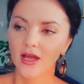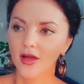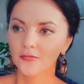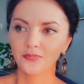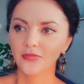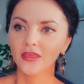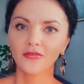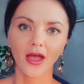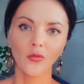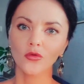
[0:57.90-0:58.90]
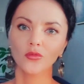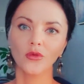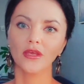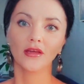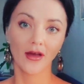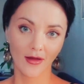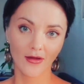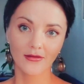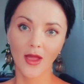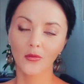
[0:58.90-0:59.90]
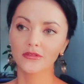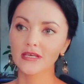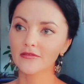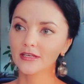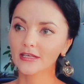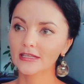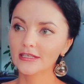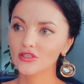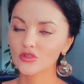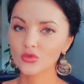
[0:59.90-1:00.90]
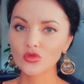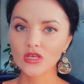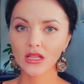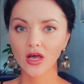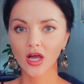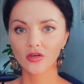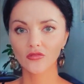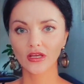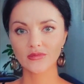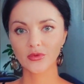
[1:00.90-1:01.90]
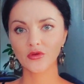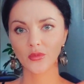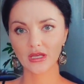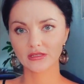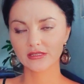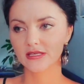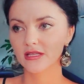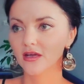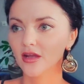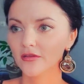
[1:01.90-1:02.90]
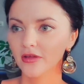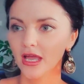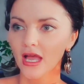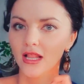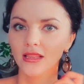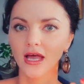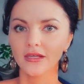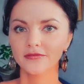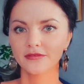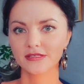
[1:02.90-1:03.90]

Um, if I would be a god, I would definitely choose a lot of experiments, a lot of life